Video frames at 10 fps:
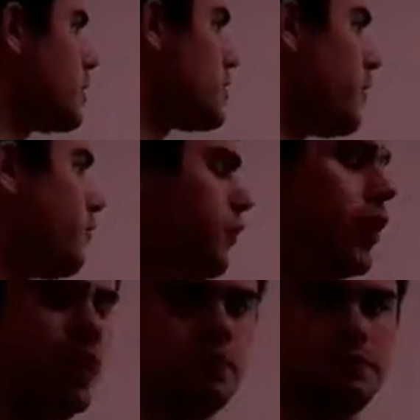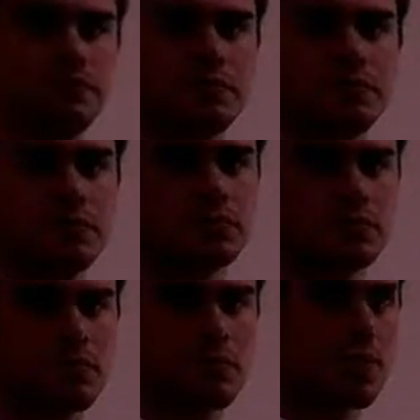Step 4.
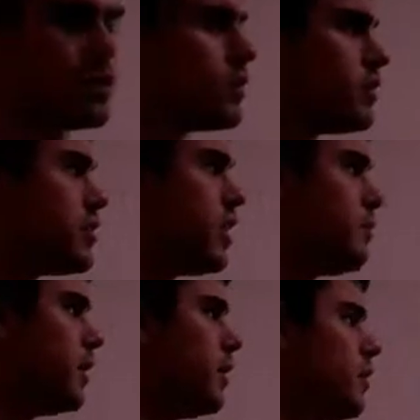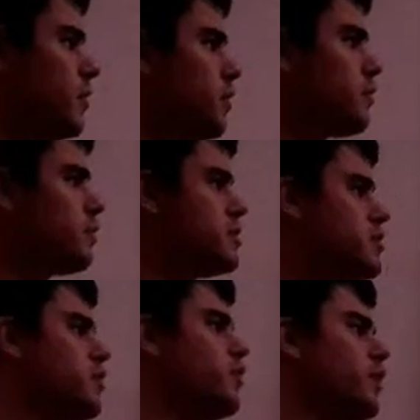Determine the
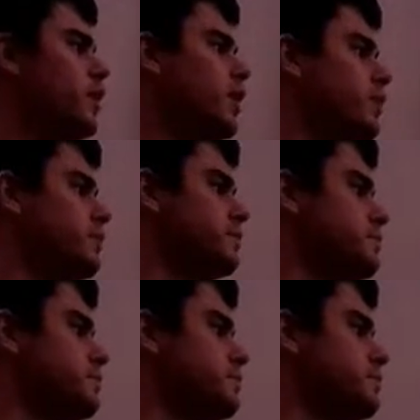critical value.